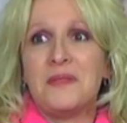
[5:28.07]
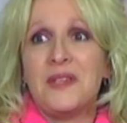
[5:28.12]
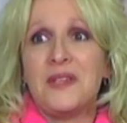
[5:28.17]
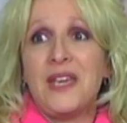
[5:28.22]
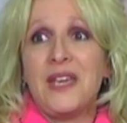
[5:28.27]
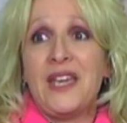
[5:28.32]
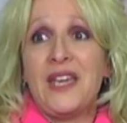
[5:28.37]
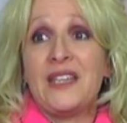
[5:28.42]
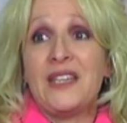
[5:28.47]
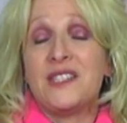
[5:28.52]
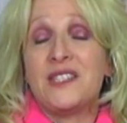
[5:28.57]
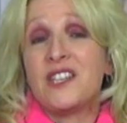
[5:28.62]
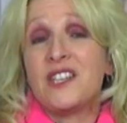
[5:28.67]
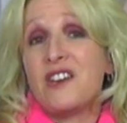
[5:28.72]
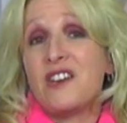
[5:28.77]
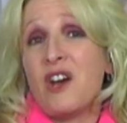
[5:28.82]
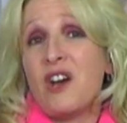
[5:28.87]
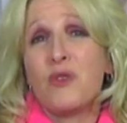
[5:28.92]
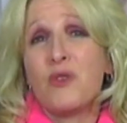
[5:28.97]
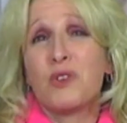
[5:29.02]
and to
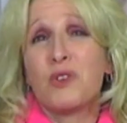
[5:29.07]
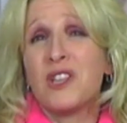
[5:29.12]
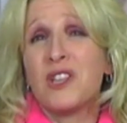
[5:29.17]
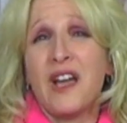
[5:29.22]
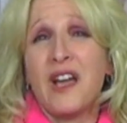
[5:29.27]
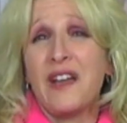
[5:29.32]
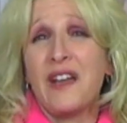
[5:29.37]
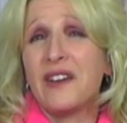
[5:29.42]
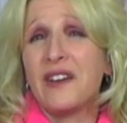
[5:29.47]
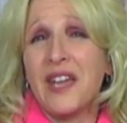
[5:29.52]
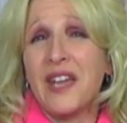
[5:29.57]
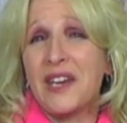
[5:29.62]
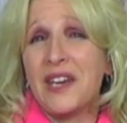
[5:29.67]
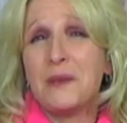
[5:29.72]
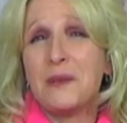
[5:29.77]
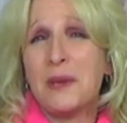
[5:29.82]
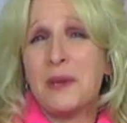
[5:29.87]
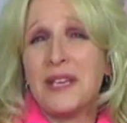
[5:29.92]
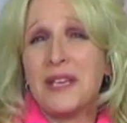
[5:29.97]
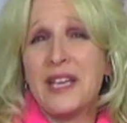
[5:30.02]
not rely on
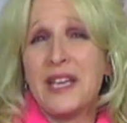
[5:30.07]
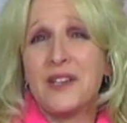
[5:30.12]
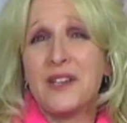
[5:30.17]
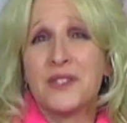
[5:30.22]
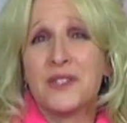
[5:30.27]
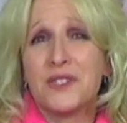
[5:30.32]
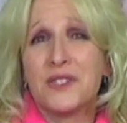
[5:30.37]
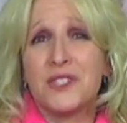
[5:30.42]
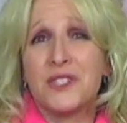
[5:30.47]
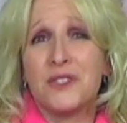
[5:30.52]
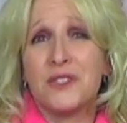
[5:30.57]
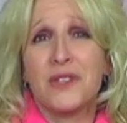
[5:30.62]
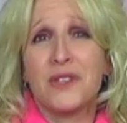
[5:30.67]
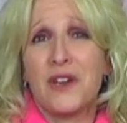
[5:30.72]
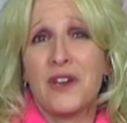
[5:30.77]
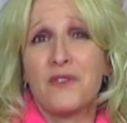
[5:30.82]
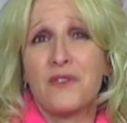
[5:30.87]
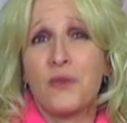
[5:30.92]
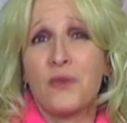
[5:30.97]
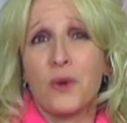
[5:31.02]
anybody else to do
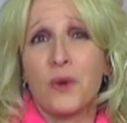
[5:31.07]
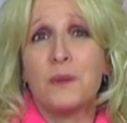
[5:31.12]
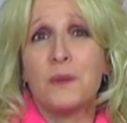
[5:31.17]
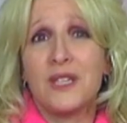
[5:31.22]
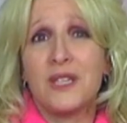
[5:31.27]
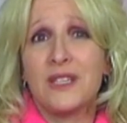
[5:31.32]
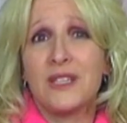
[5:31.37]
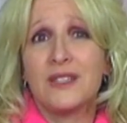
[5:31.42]
that for me.